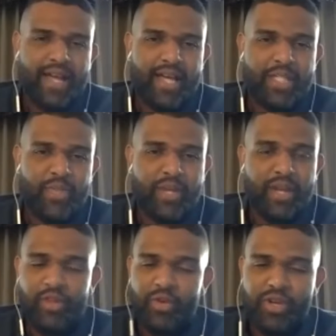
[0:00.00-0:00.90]
Sweetheart
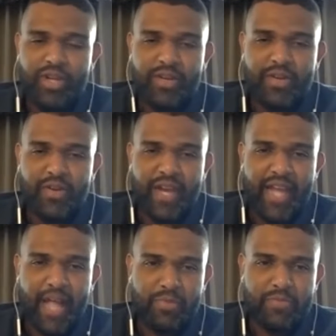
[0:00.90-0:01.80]
of the Rodeo, great
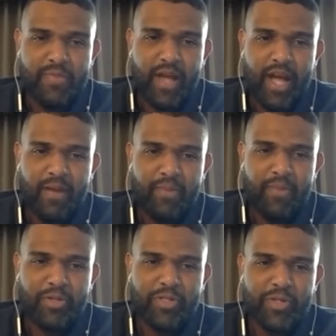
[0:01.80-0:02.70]
album, but
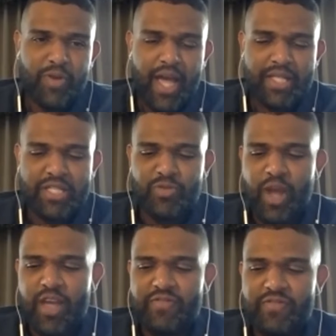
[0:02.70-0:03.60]
also has this
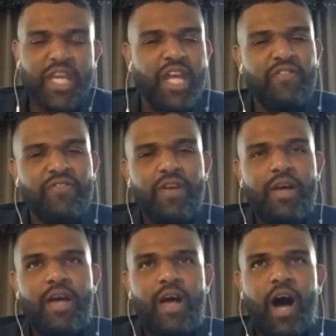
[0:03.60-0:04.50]
way of just kind of
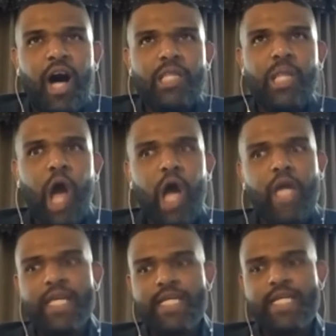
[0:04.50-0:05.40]

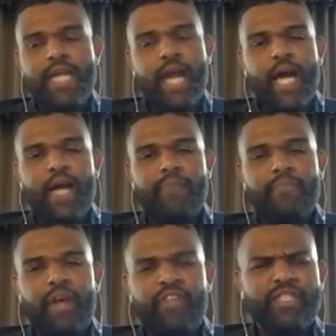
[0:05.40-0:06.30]
unlocking, I
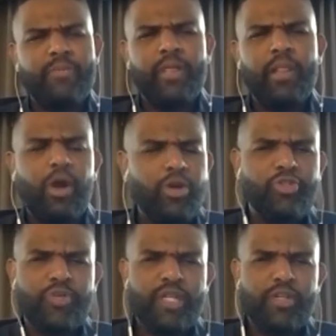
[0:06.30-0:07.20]
think, something
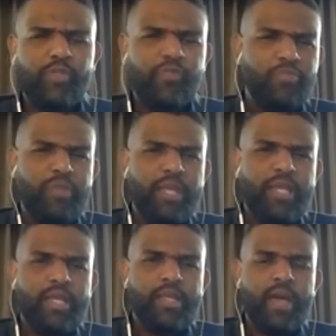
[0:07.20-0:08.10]
larger in you. So for
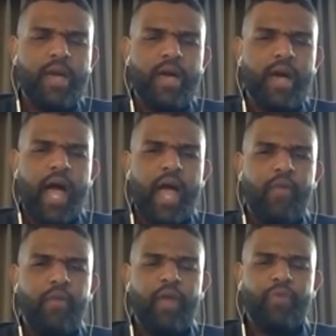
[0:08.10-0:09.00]
me,
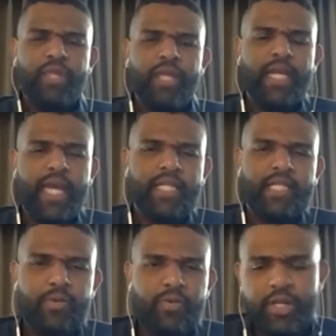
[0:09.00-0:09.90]
what I really connected
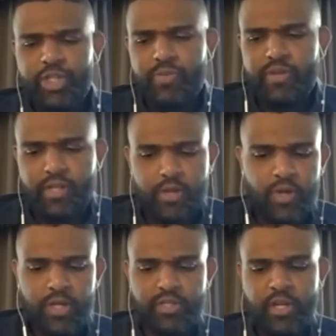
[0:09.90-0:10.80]
to with country music
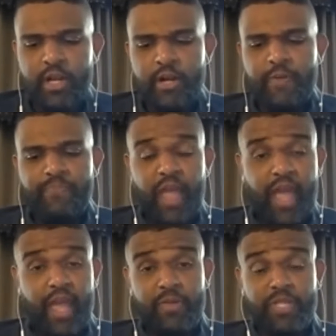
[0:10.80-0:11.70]
was
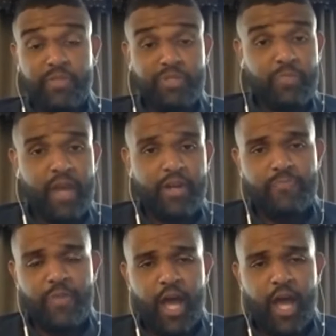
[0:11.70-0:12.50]
the subject matter.